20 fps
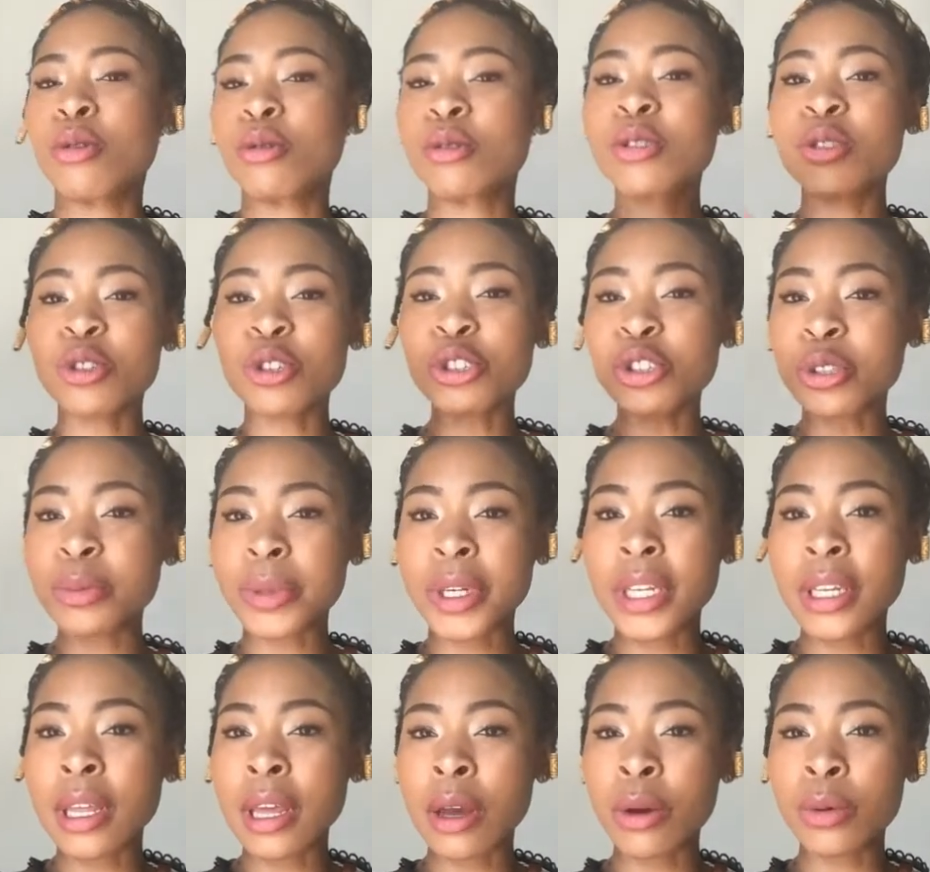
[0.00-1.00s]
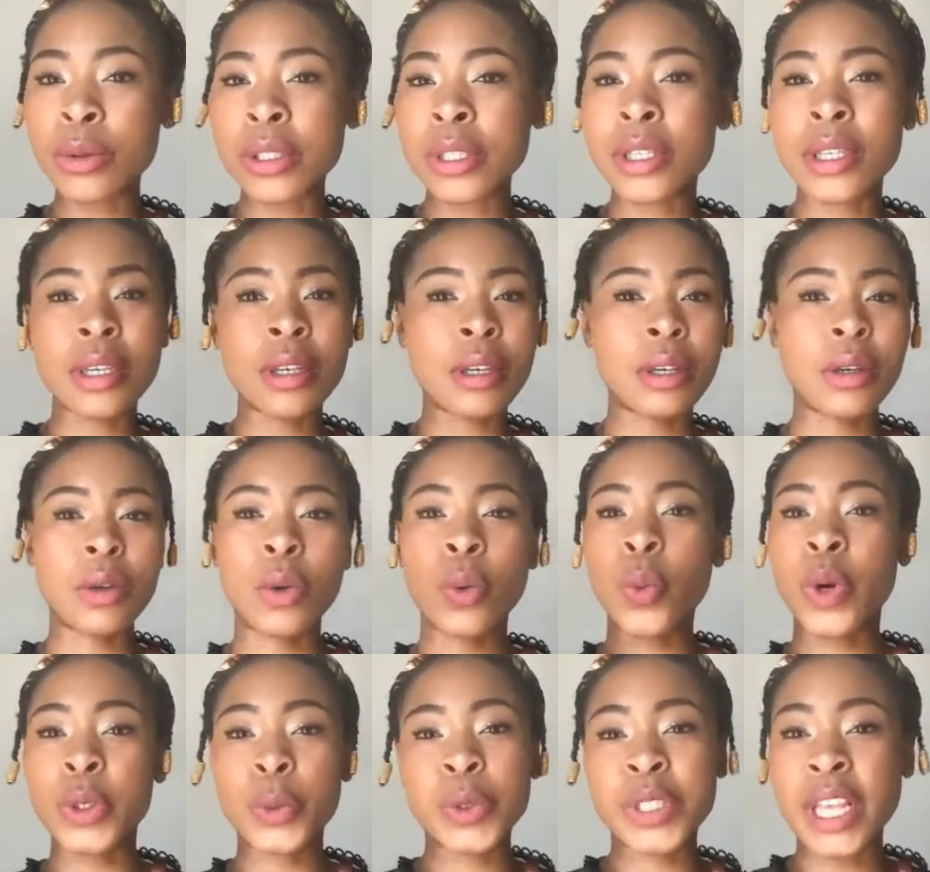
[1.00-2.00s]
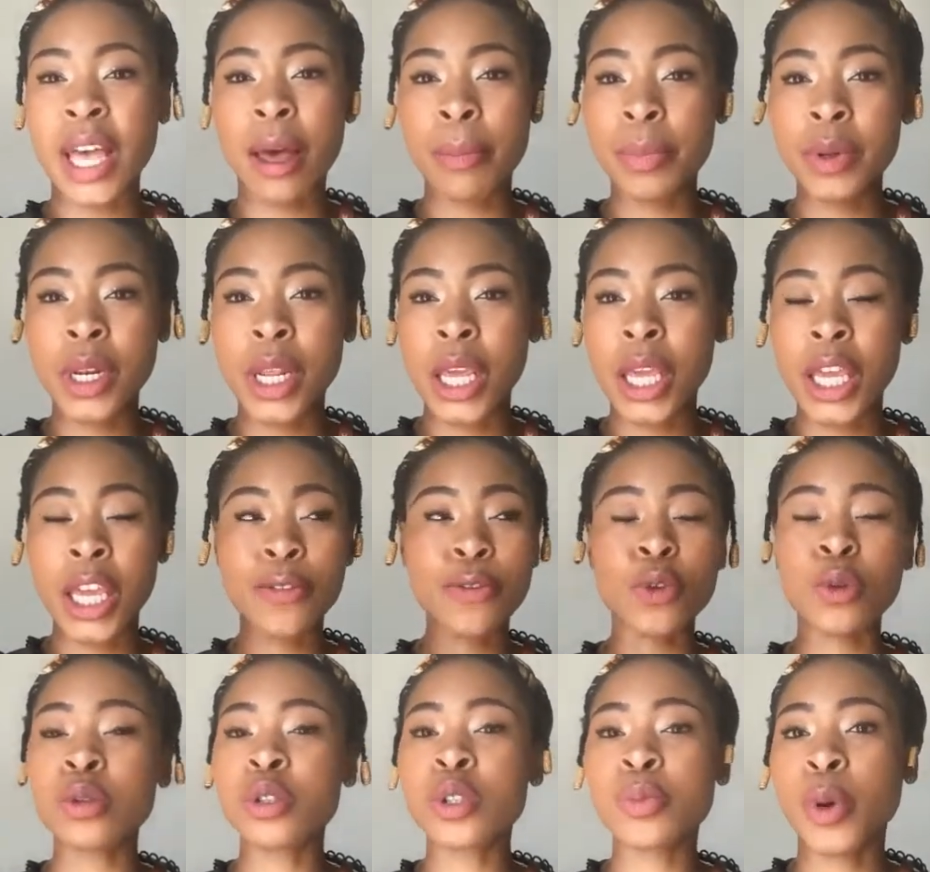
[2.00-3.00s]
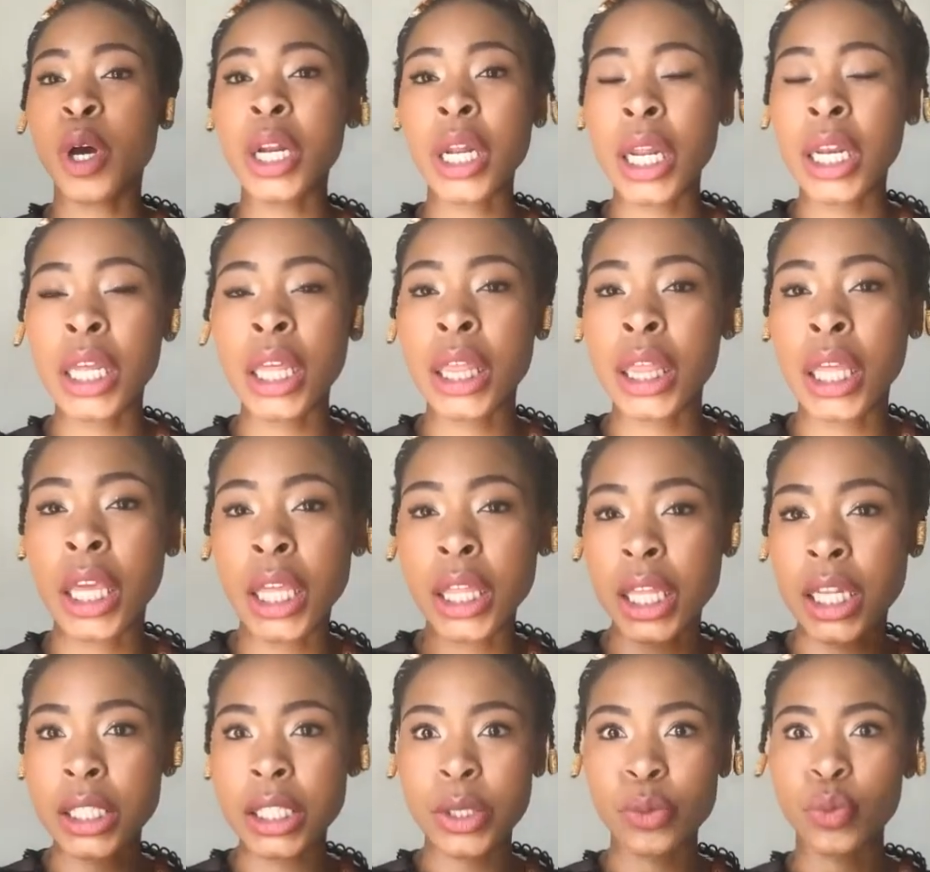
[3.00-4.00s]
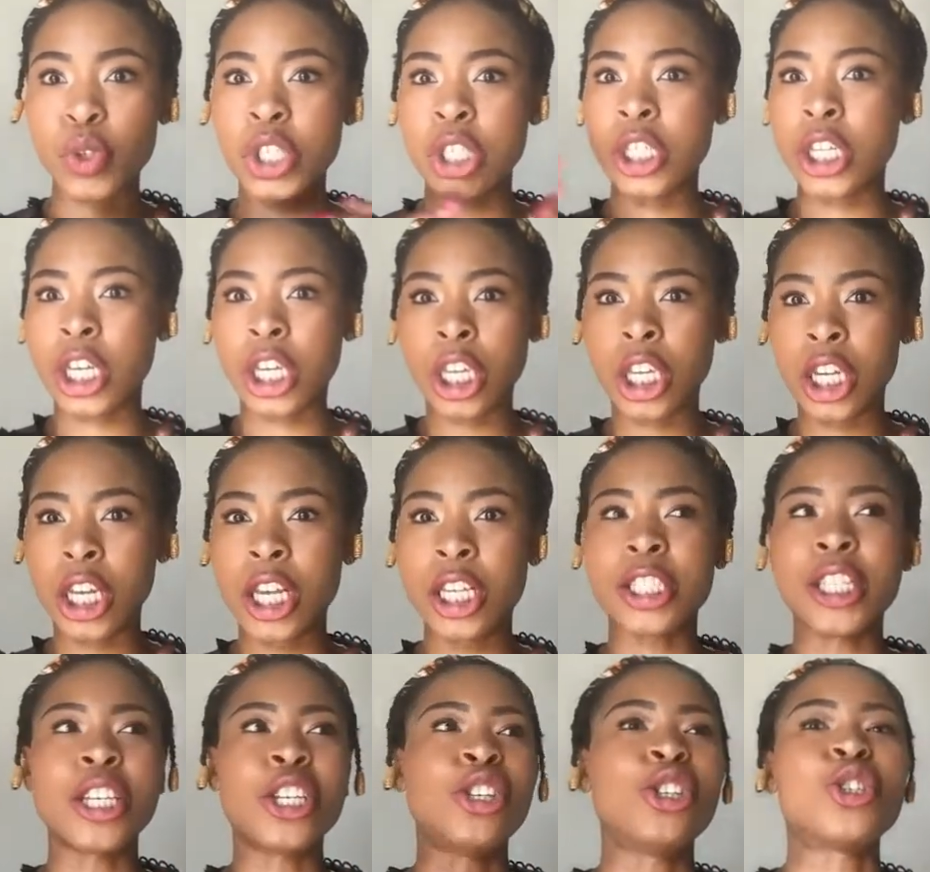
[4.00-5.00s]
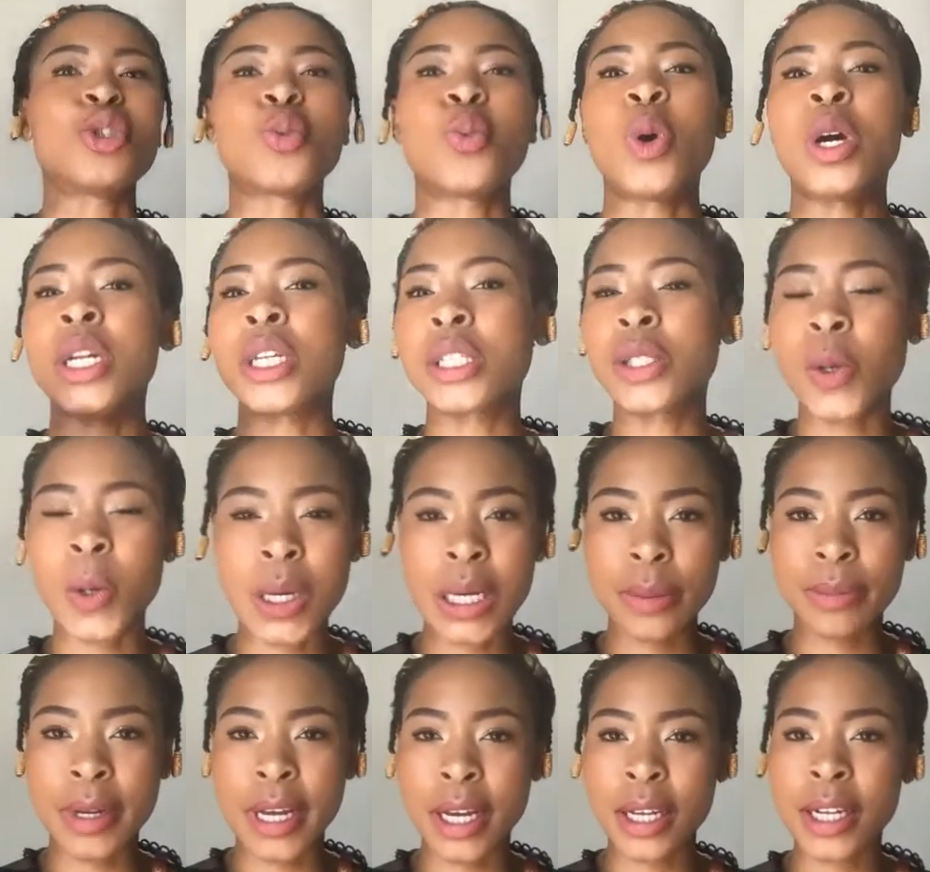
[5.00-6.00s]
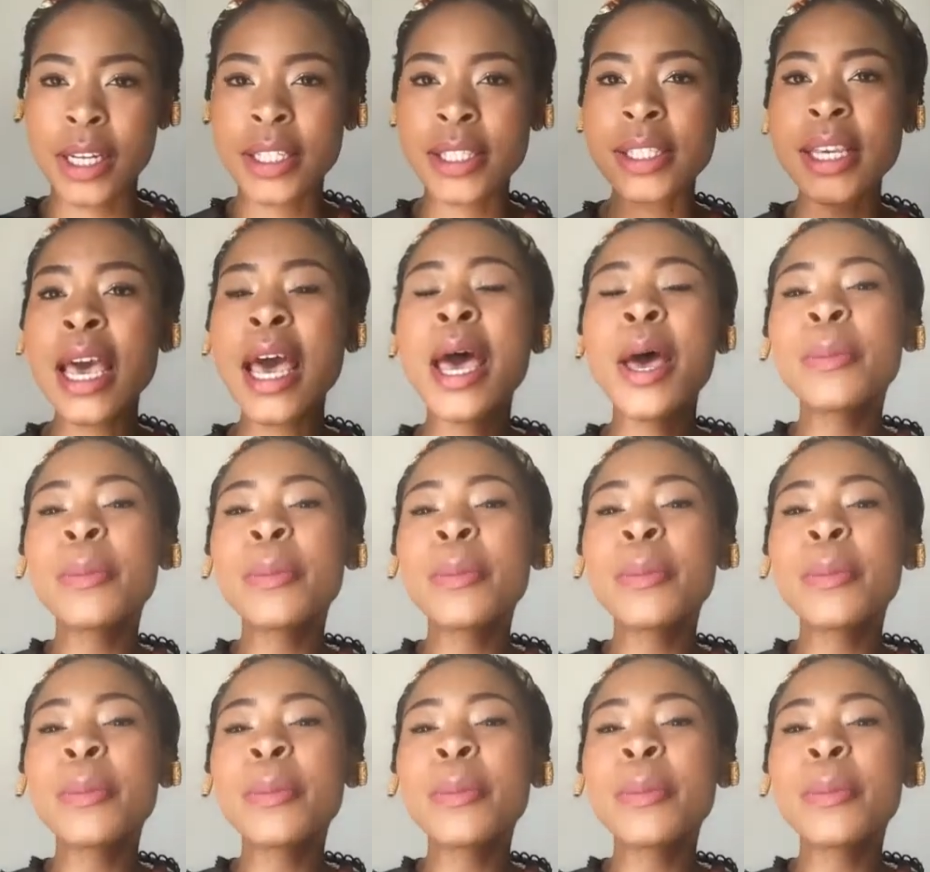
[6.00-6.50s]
social media ukuthi what was happening if you spot anything that's ridiculous and you just want to talk about it